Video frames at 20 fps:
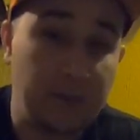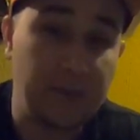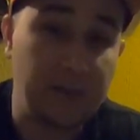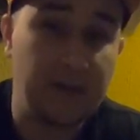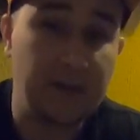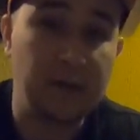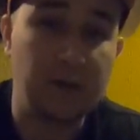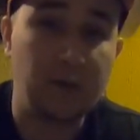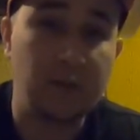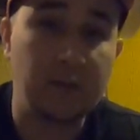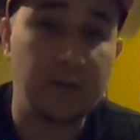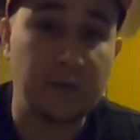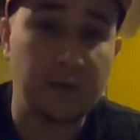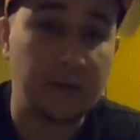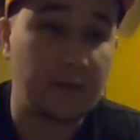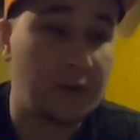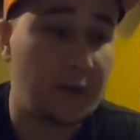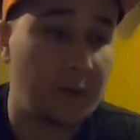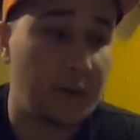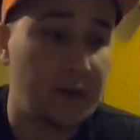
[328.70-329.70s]
a big deal when you're
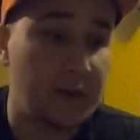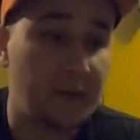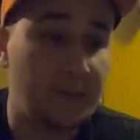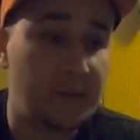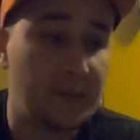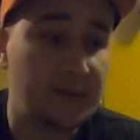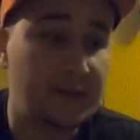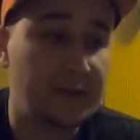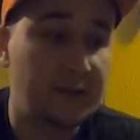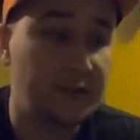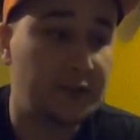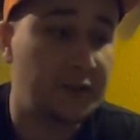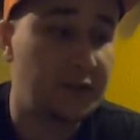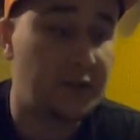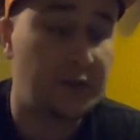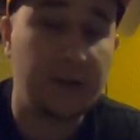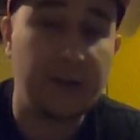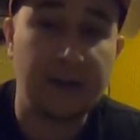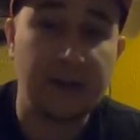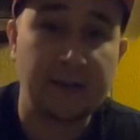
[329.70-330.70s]
going into business. You
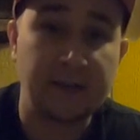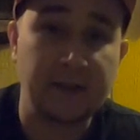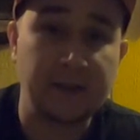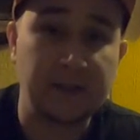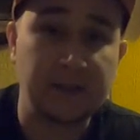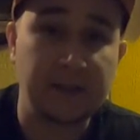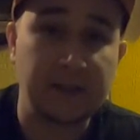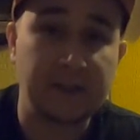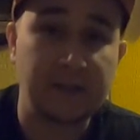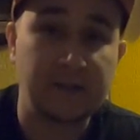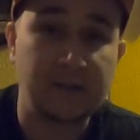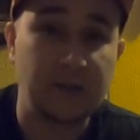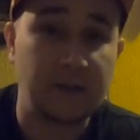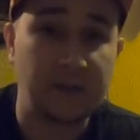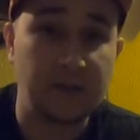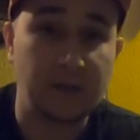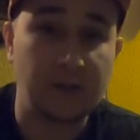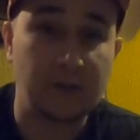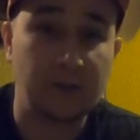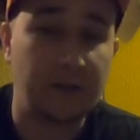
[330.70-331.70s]
got to take the chance, so I
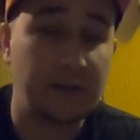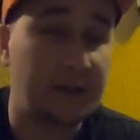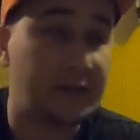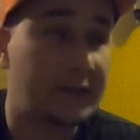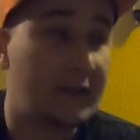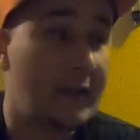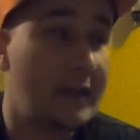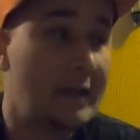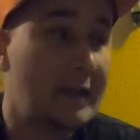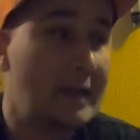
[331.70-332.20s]
took the risk.